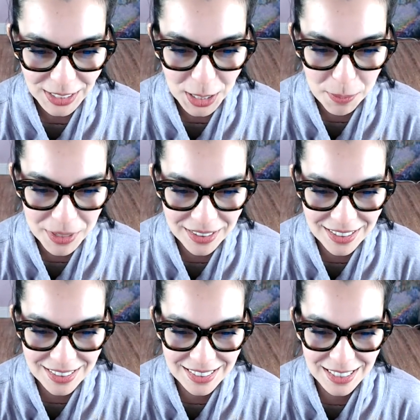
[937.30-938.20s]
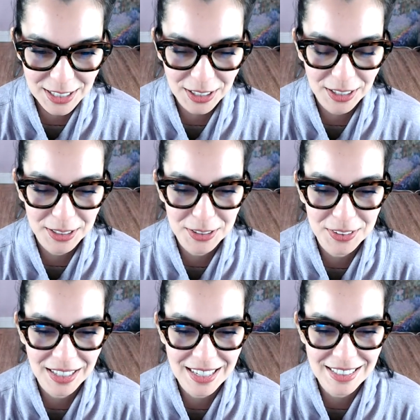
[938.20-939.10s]
Coming this year,
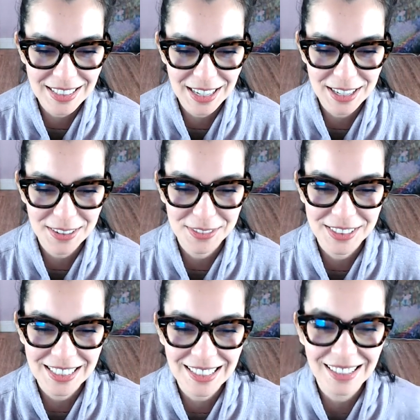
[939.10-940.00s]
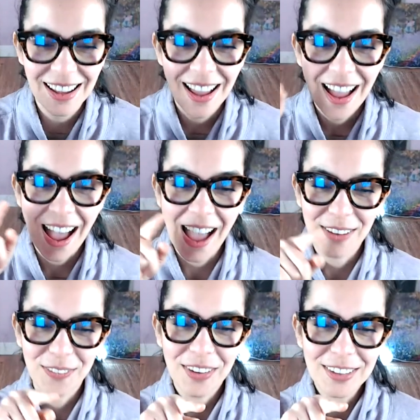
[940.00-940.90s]
Ukelandia NFT. I
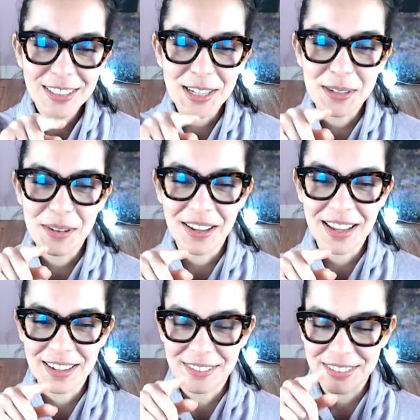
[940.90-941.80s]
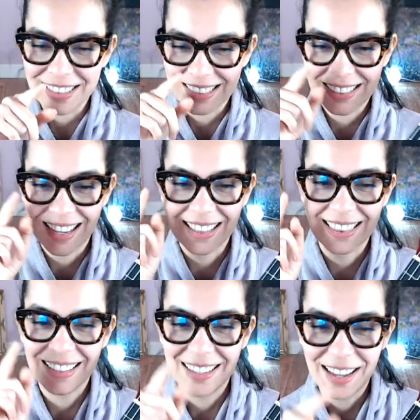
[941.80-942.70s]
will talk about NFTs at
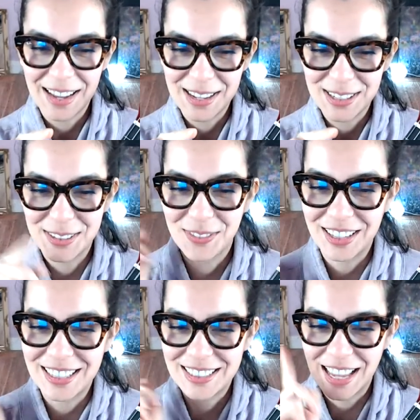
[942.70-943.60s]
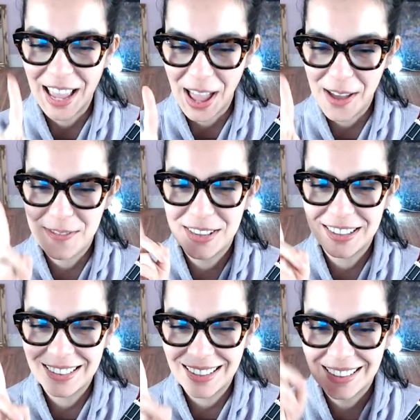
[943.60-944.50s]
the end because I have
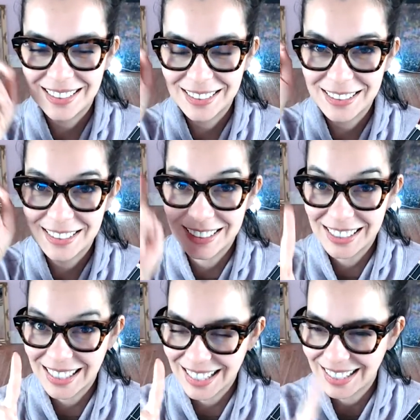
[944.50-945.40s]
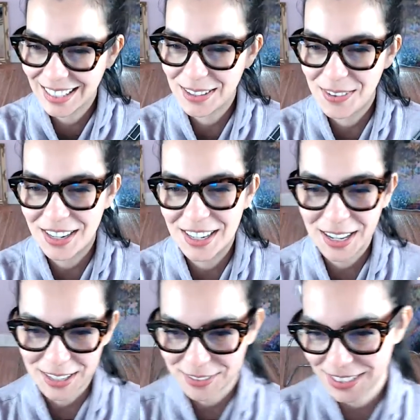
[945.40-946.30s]
been thinking about an
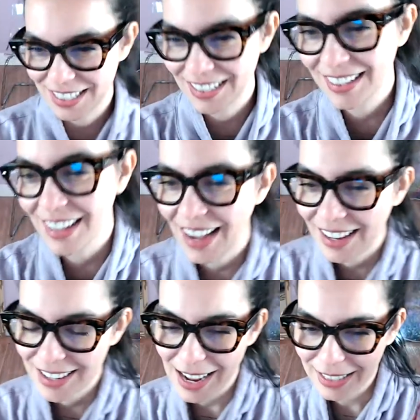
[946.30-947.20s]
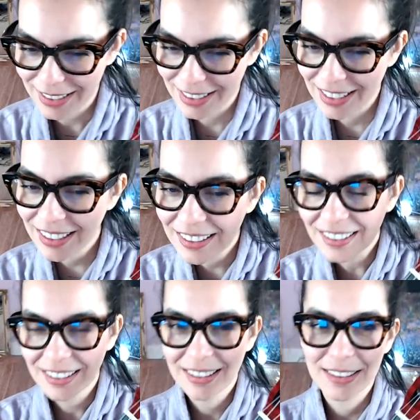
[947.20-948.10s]
NFT and I think
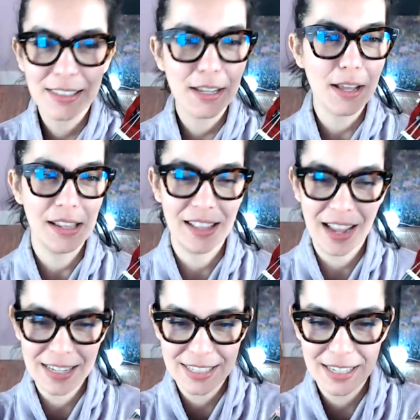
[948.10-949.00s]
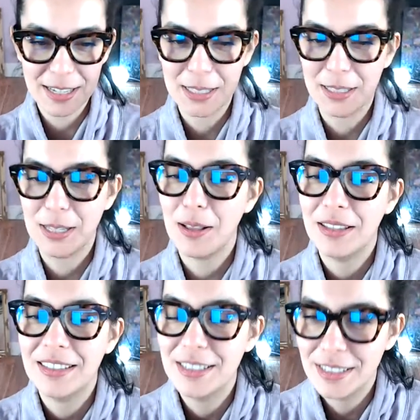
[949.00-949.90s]
the uh, idea is
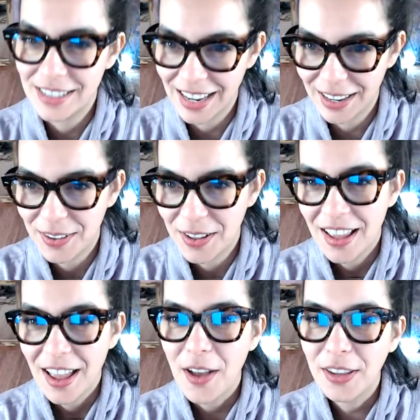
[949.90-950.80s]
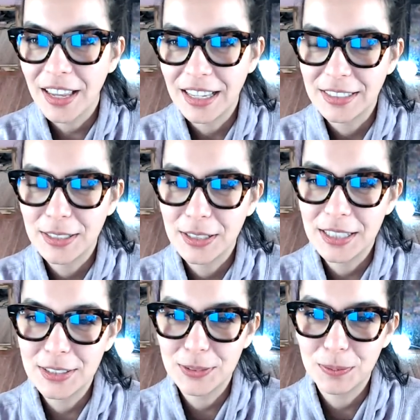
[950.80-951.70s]
solid today. Okay, so
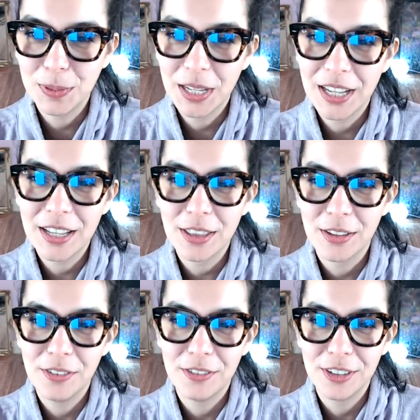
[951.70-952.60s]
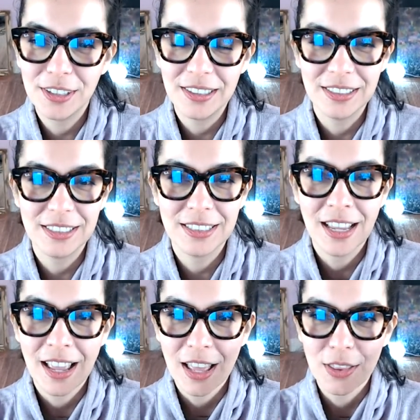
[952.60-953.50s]
let's play the verse,
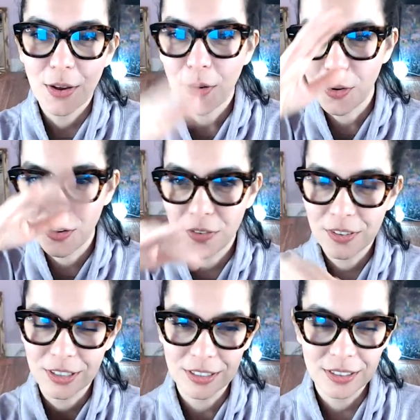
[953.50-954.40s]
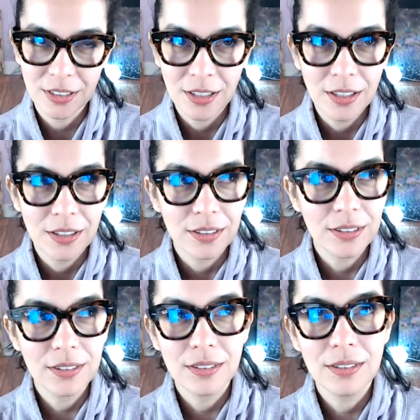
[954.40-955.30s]
the whole verse.
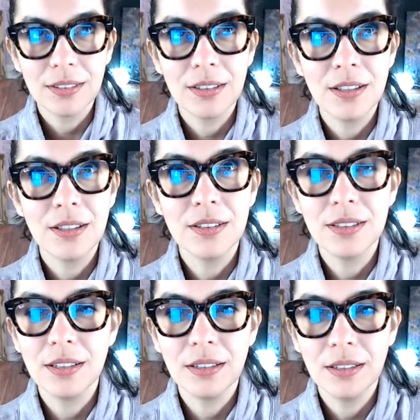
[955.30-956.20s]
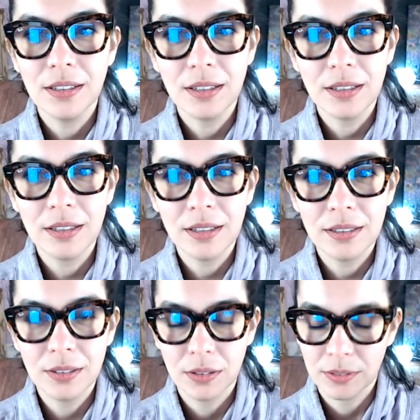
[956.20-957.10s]
Close your
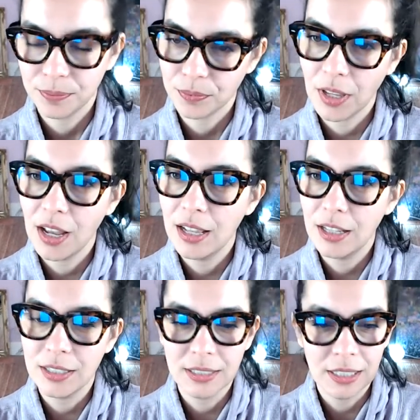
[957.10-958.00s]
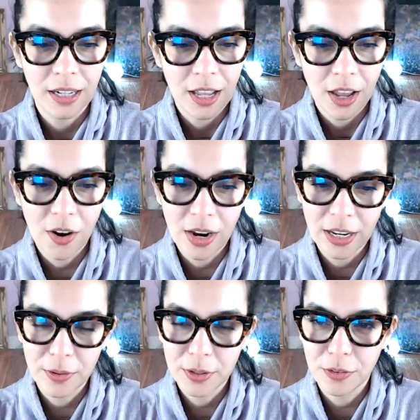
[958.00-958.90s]
I lost it. All right,
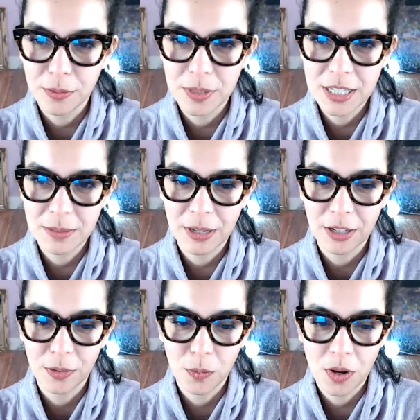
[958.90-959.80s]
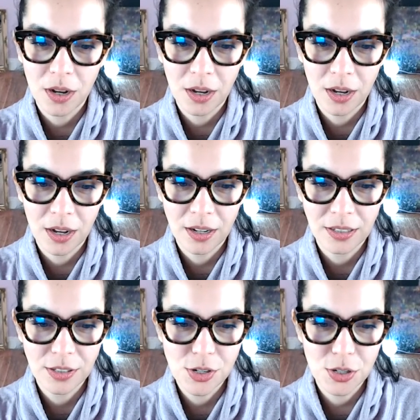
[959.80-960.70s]
here we go from the D minor.
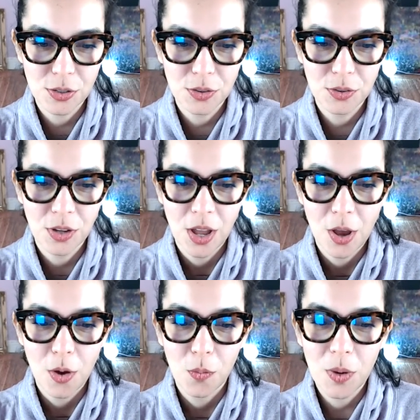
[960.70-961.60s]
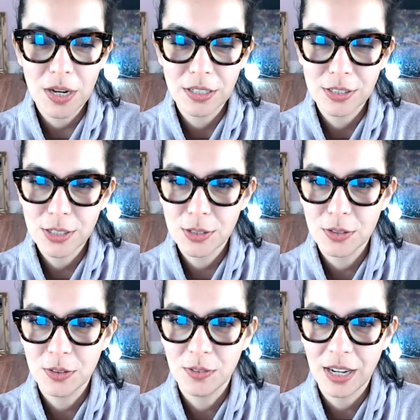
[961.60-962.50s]
One, two, one,
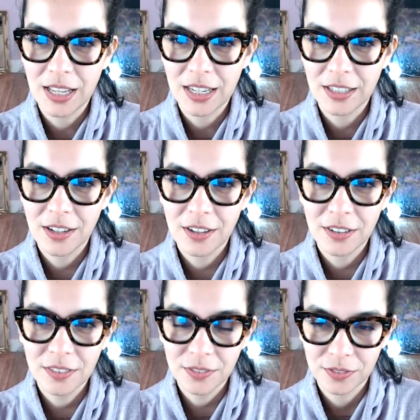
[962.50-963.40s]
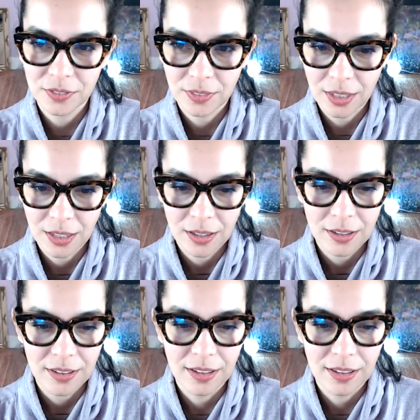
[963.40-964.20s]
two, ready, go.